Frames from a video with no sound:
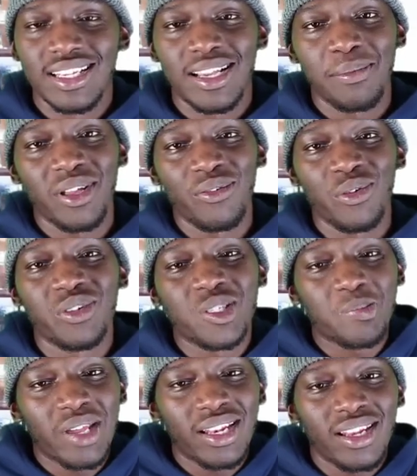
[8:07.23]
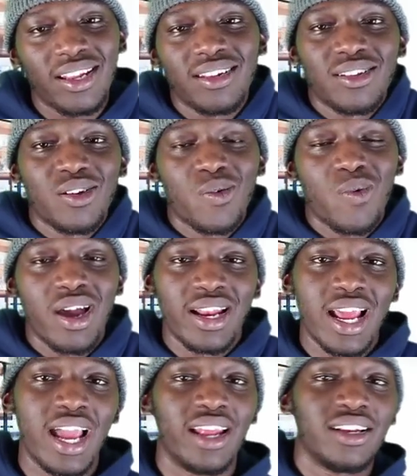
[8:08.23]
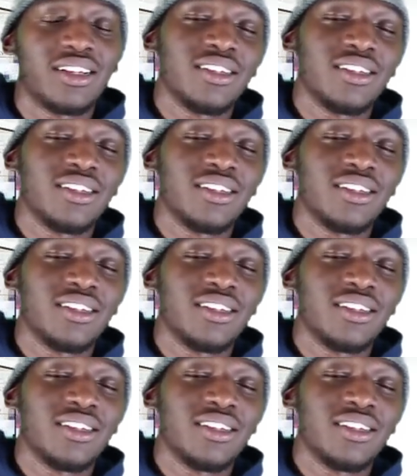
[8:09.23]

I mean, if you can spend it, why not?